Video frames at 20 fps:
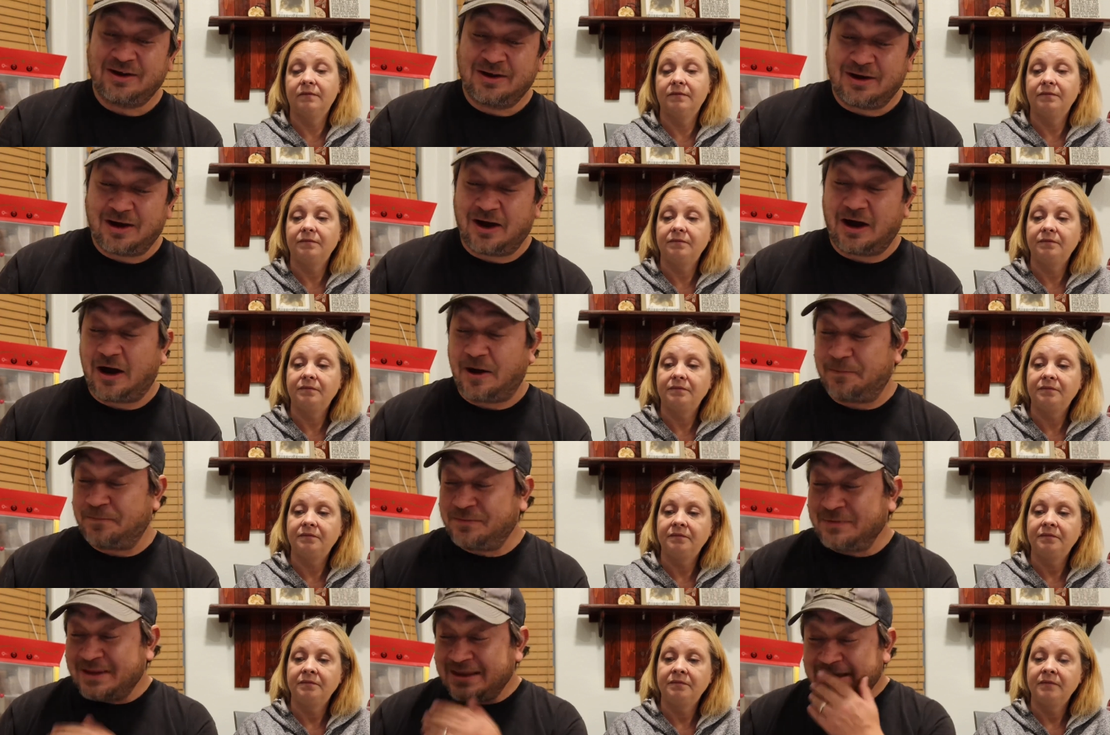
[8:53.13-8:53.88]

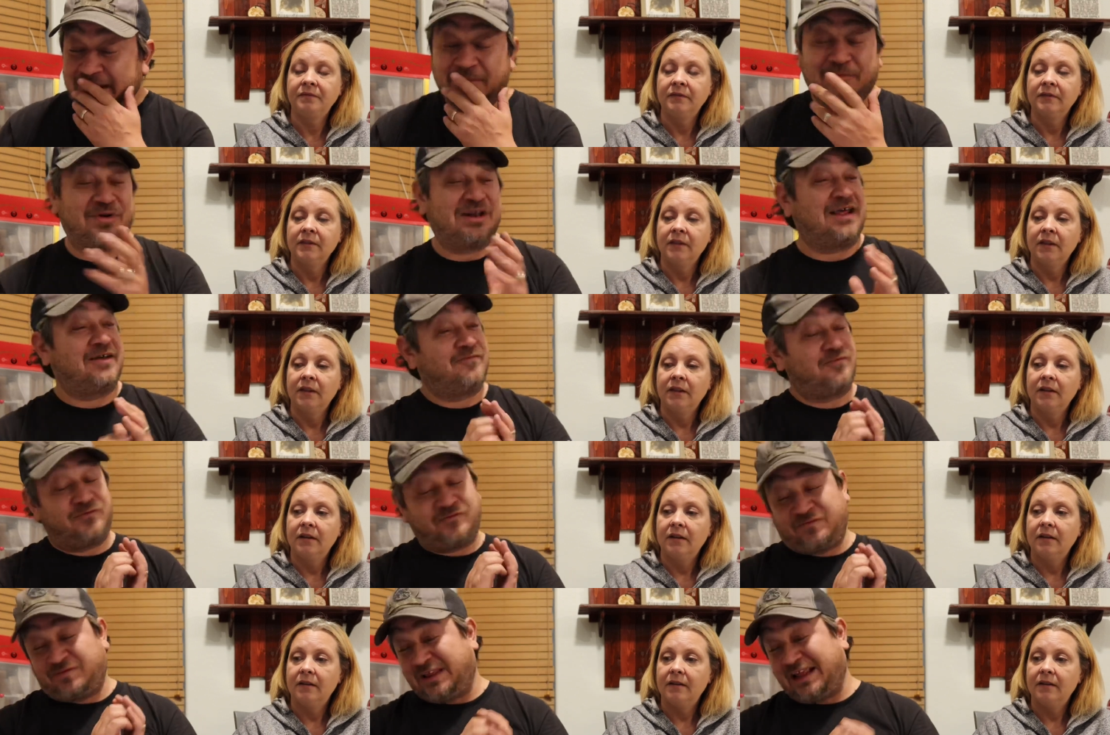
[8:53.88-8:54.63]
Speaker 1: Um,
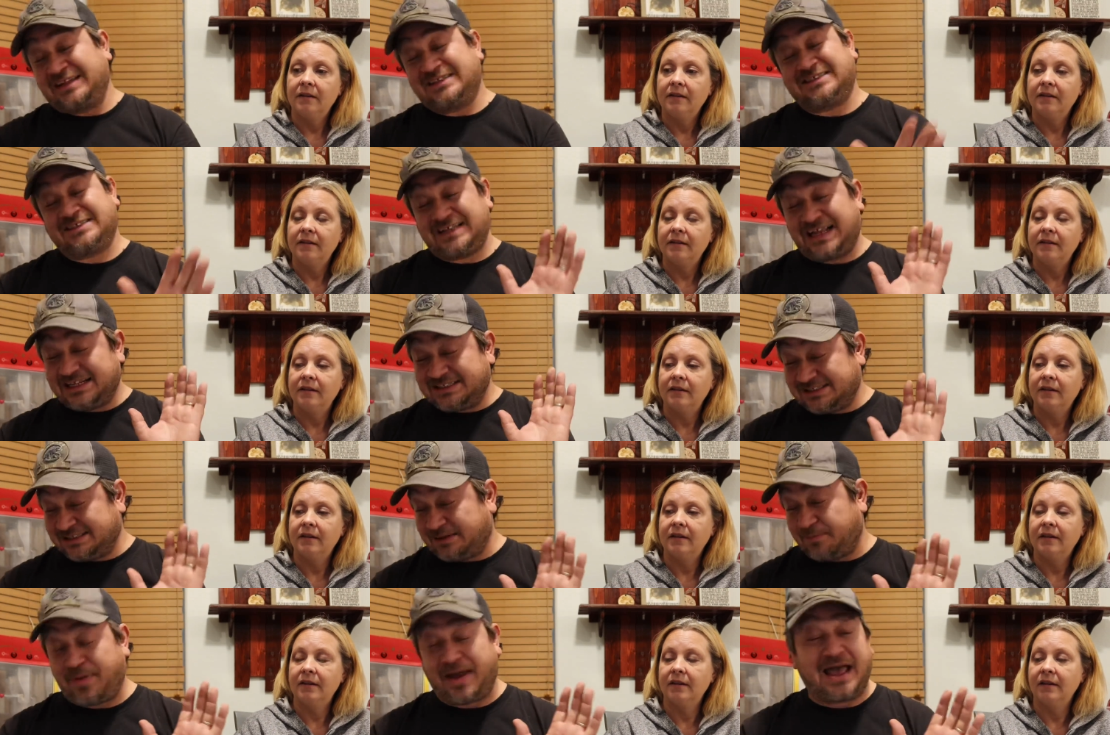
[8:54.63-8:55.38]
but that's
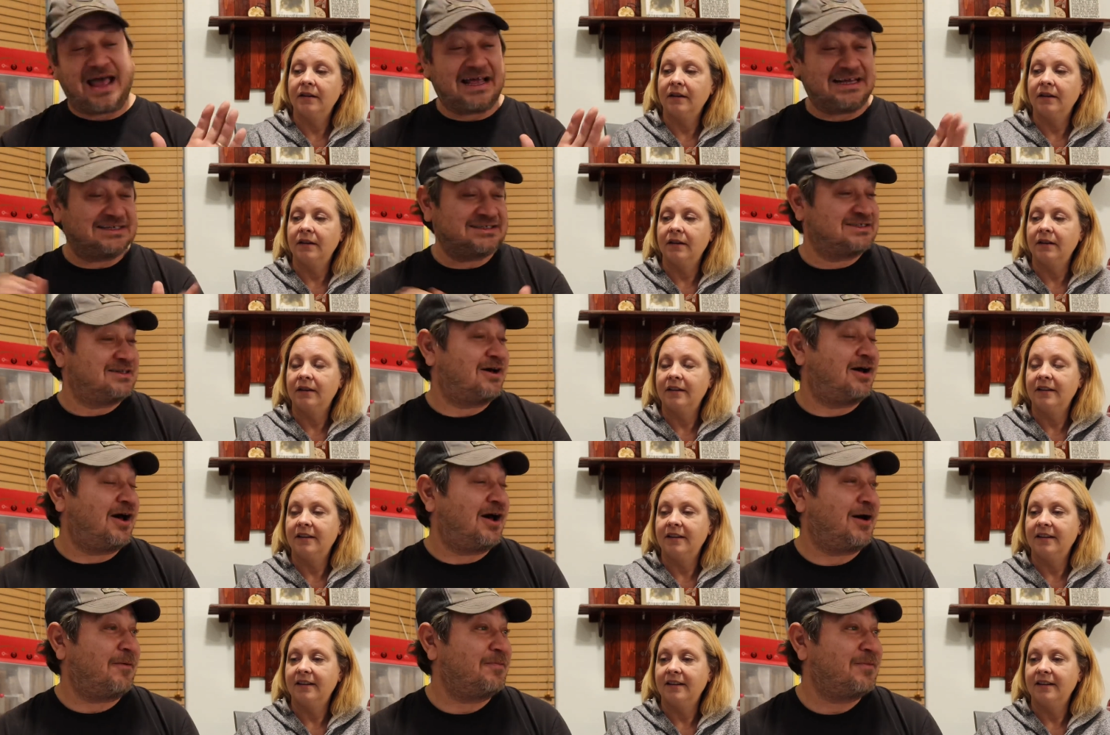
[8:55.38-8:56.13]
that's the past.
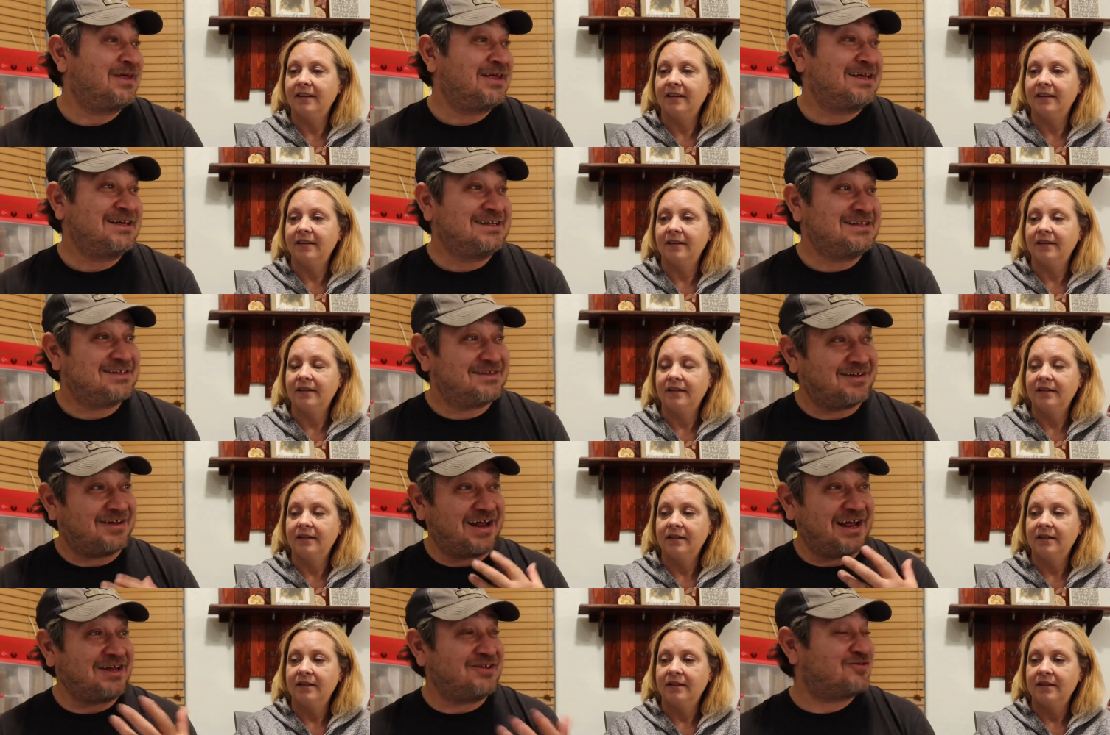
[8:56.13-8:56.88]
Um,
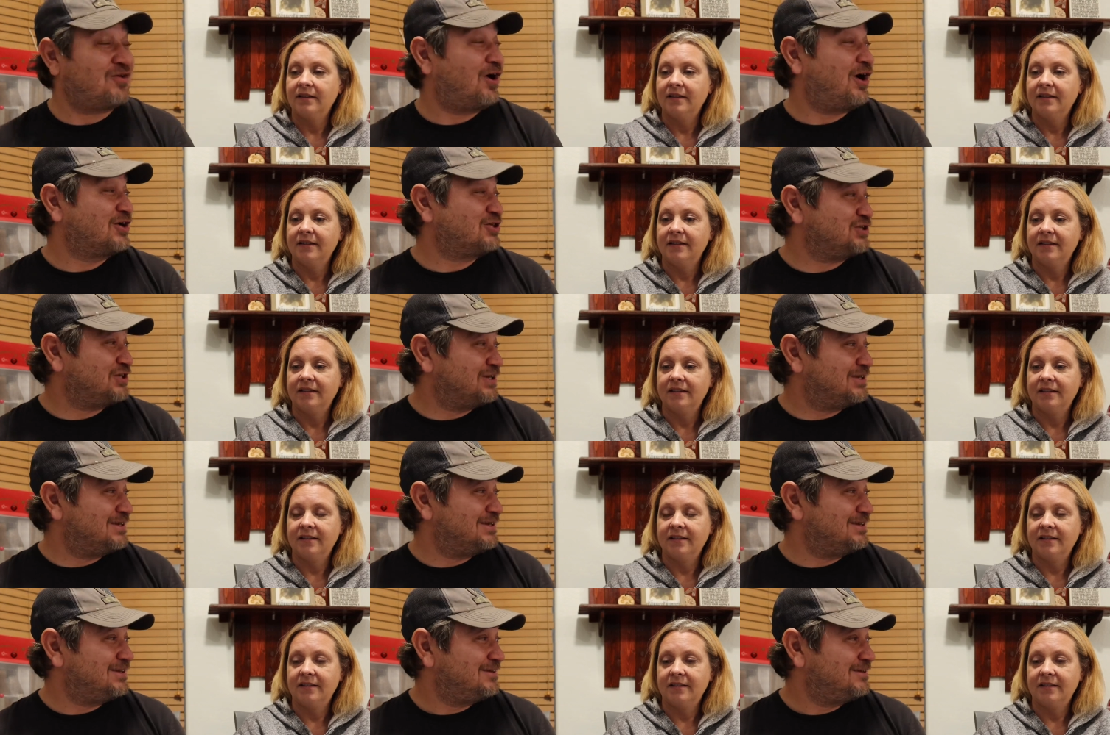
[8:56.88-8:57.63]
tonight's
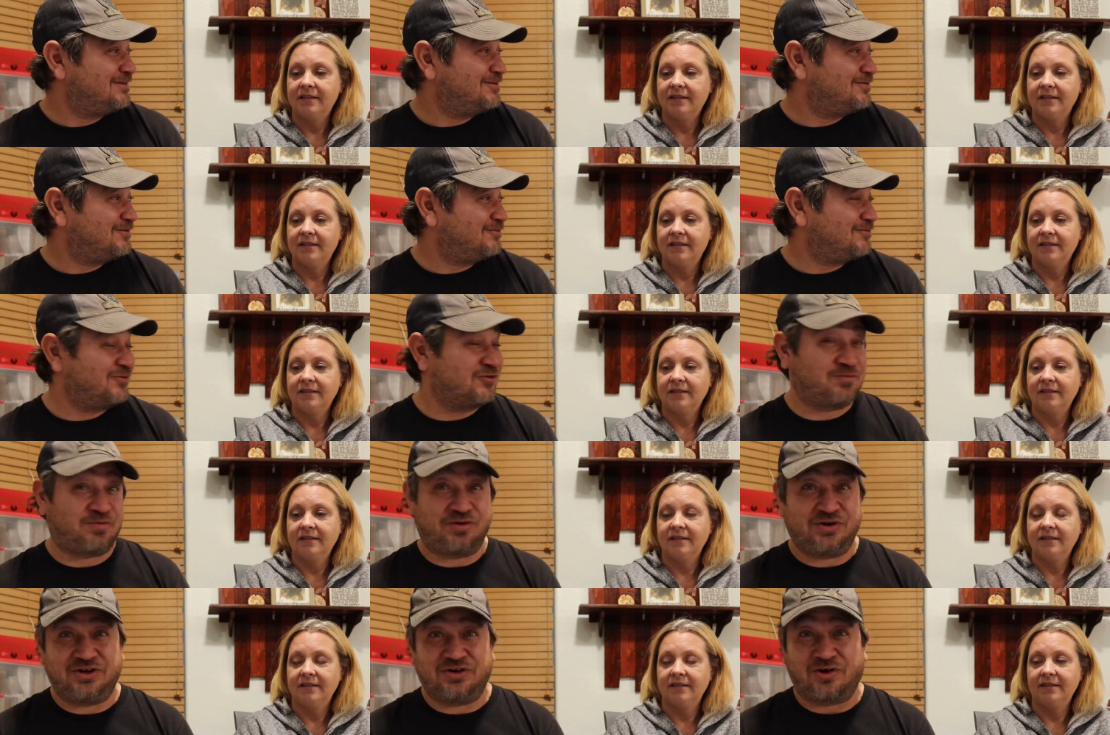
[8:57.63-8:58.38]
auction was
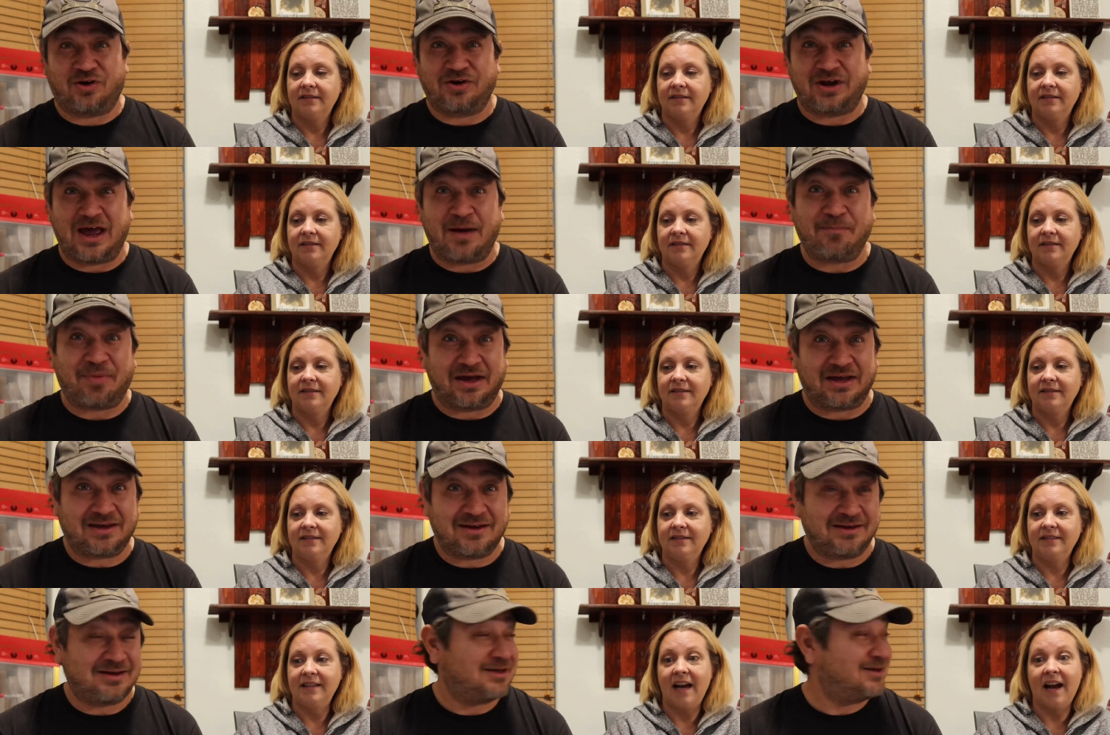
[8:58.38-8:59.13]
pretty darn
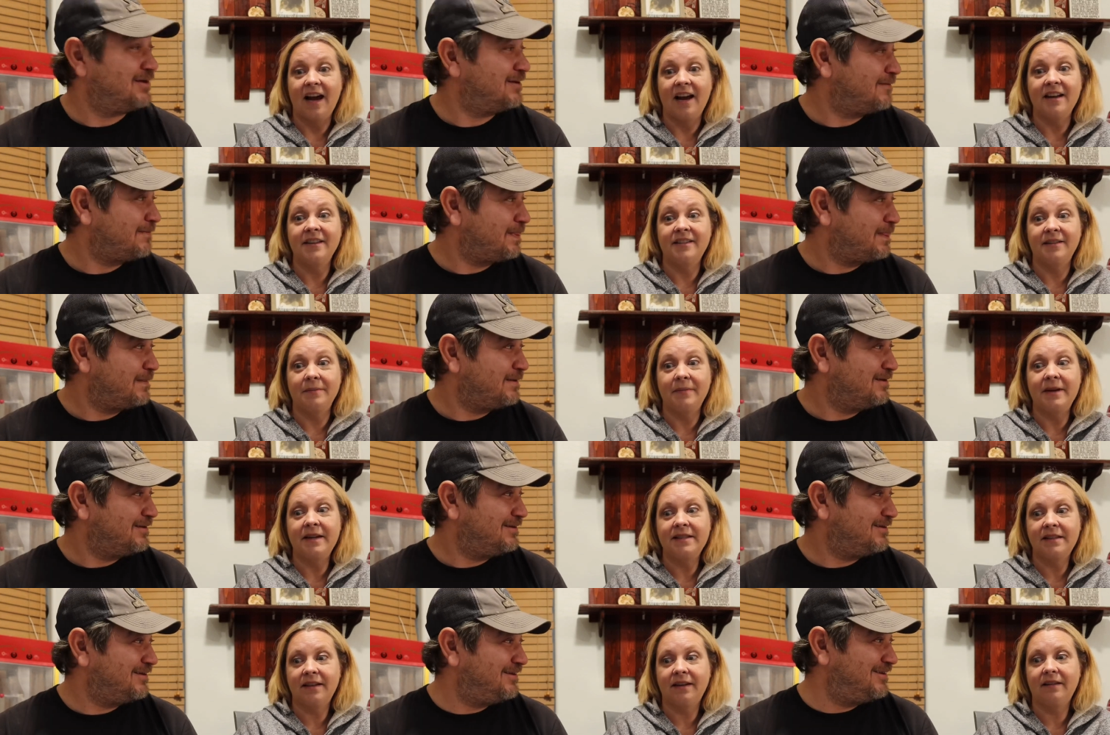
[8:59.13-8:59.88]
epic.
Speaker 2: Yeah, it's amazing.